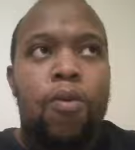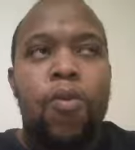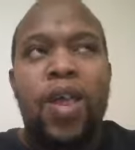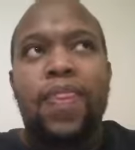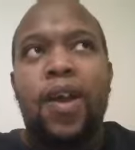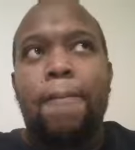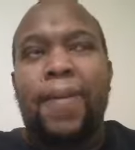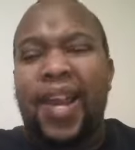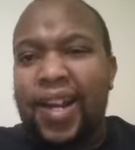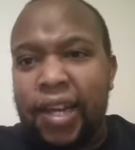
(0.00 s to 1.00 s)
Whether
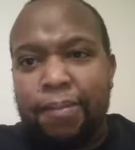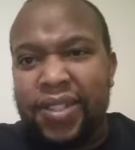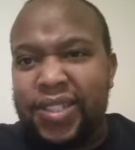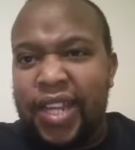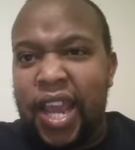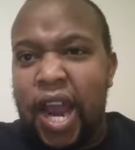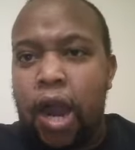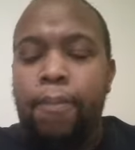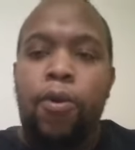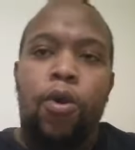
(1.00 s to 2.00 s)
Black Leopards stay
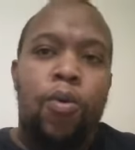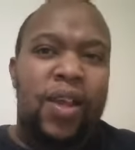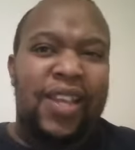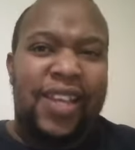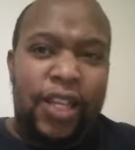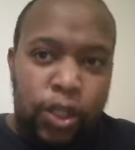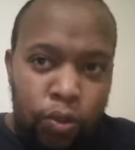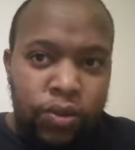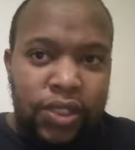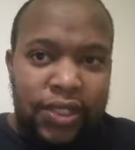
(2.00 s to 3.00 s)
up or whether they
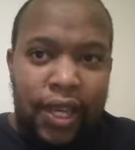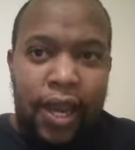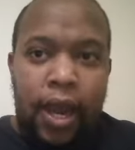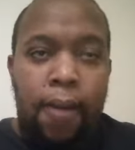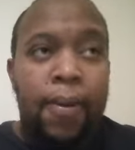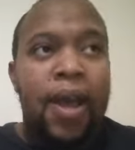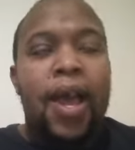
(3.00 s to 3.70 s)
don't stay up,